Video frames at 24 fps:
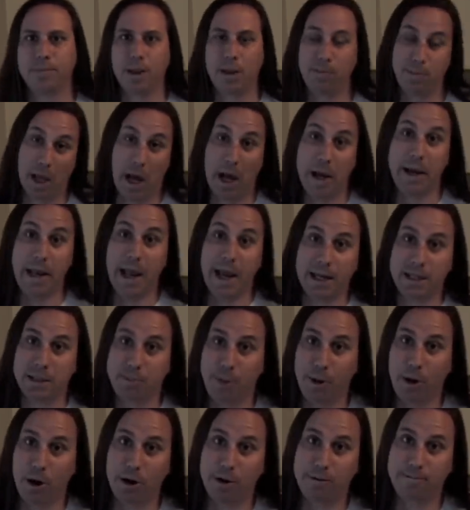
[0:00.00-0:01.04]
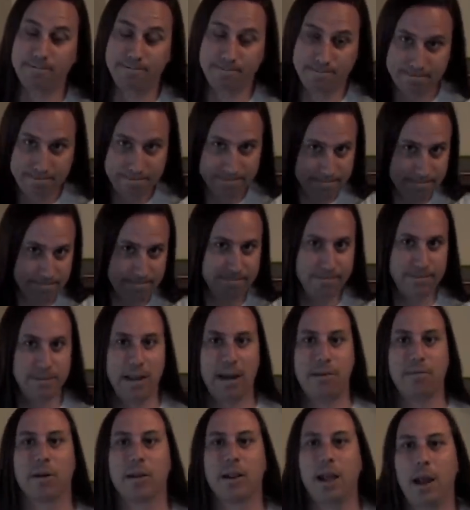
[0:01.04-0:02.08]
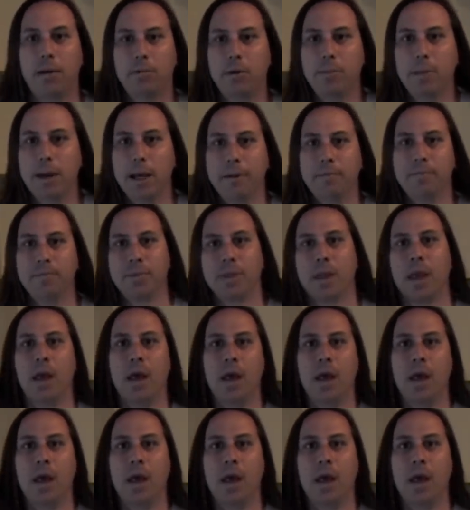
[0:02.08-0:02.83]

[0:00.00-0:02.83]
I'm not an expert, never claimed to be.